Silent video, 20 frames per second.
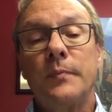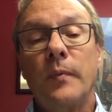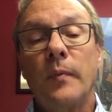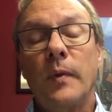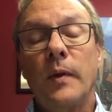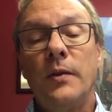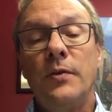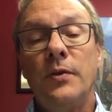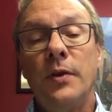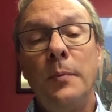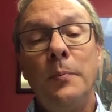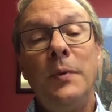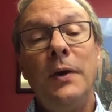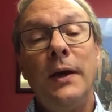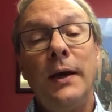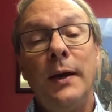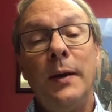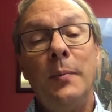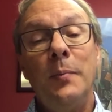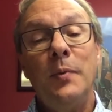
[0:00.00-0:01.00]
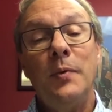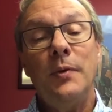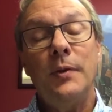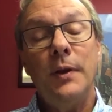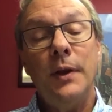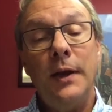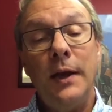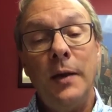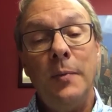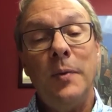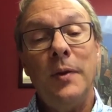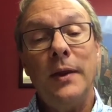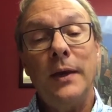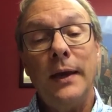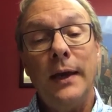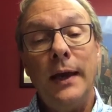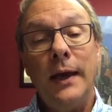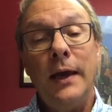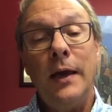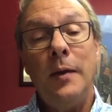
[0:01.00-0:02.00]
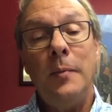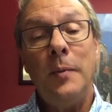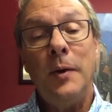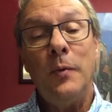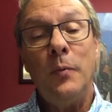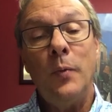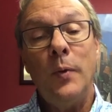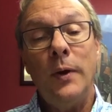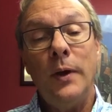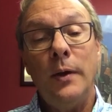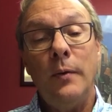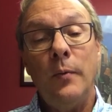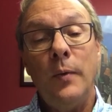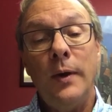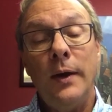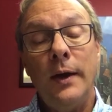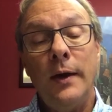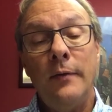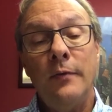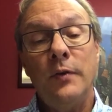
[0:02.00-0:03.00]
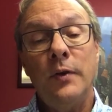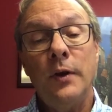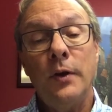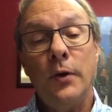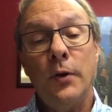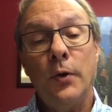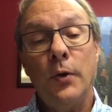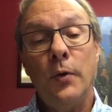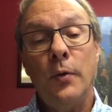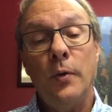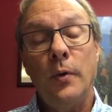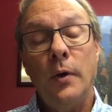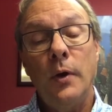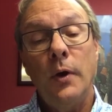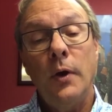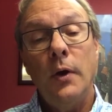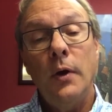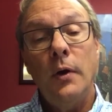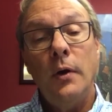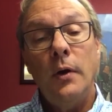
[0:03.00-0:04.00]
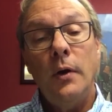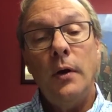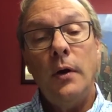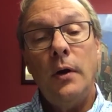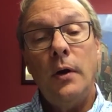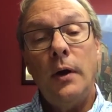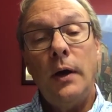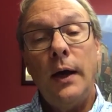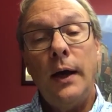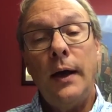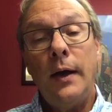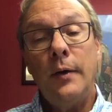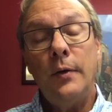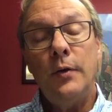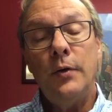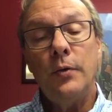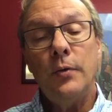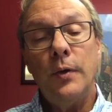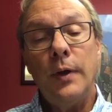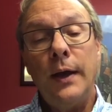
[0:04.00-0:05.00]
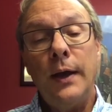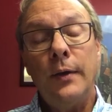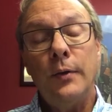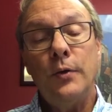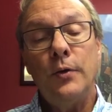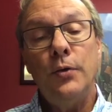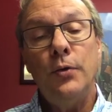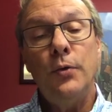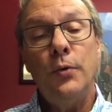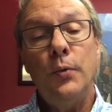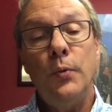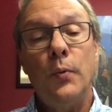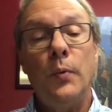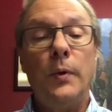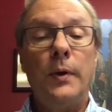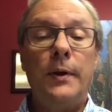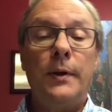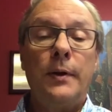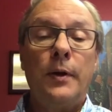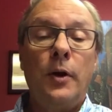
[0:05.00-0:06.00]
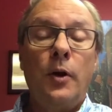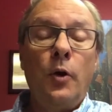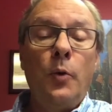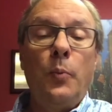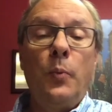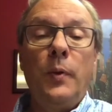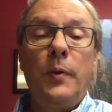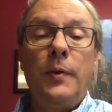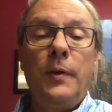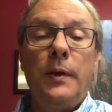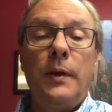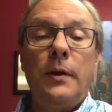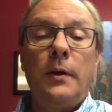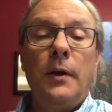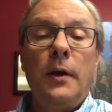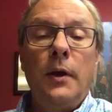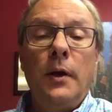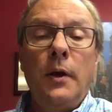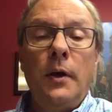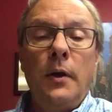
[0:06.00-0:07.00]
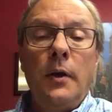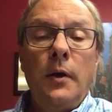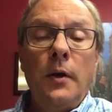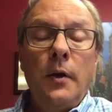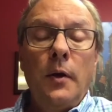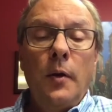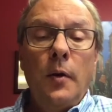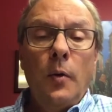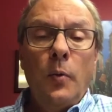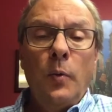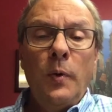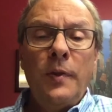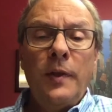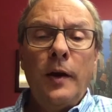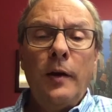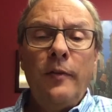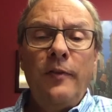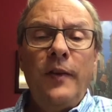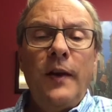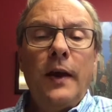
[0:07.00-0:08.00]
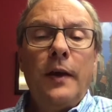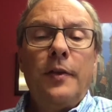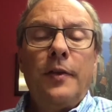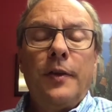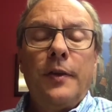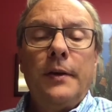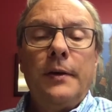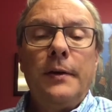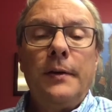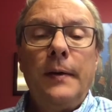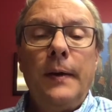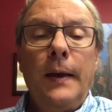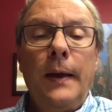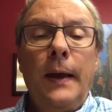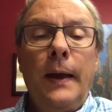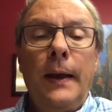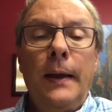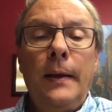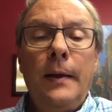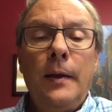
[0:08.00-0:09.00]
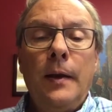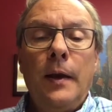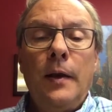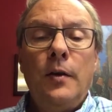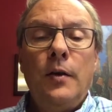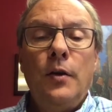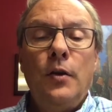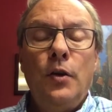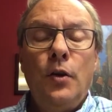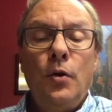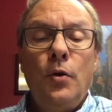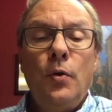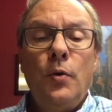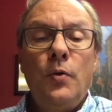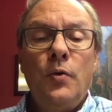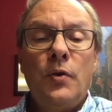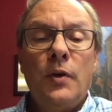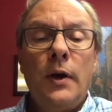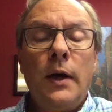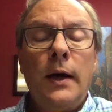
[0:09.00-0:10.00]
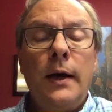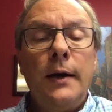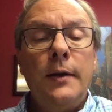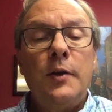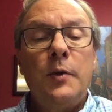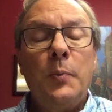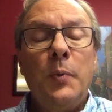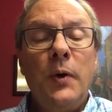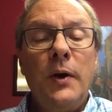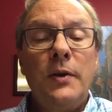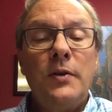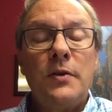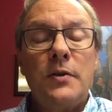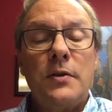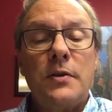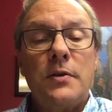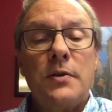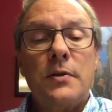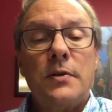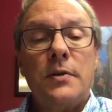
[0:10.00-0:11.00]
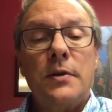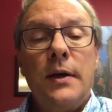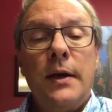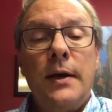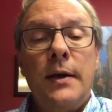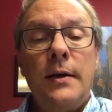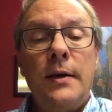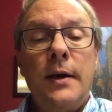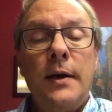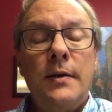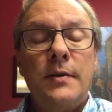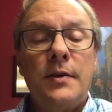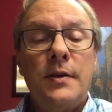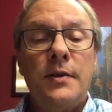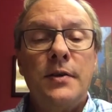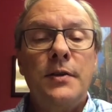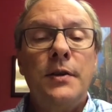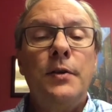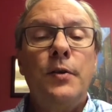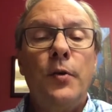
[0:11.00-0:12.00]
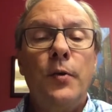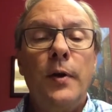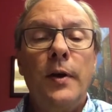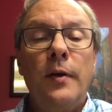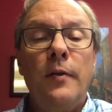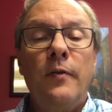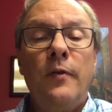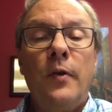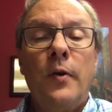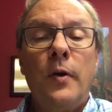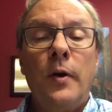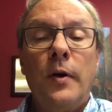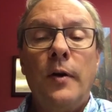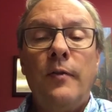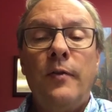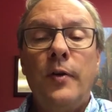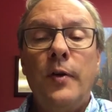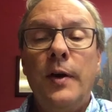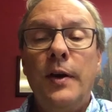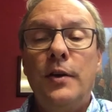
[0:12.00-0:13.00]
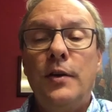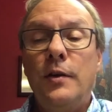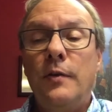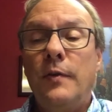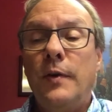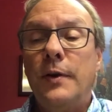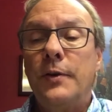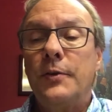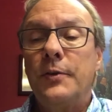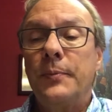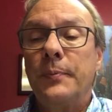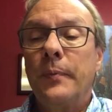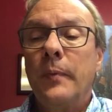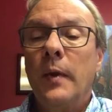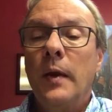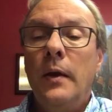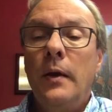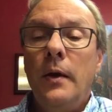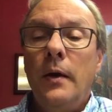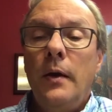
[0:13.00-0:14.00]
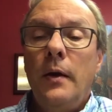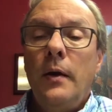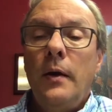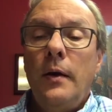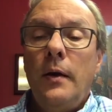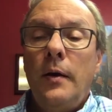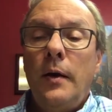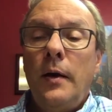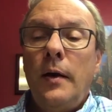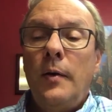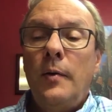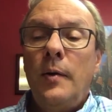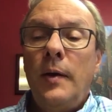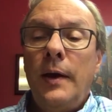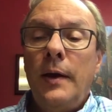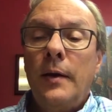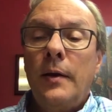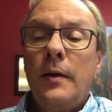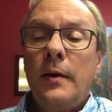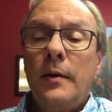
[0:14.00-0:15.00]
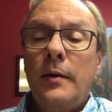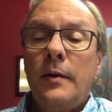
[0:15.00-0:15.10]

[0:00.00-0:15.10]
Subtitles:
sometimes the name of the game, and we have to learn how to cope with it with our faith, and to use God's presence as a centering for each of us. In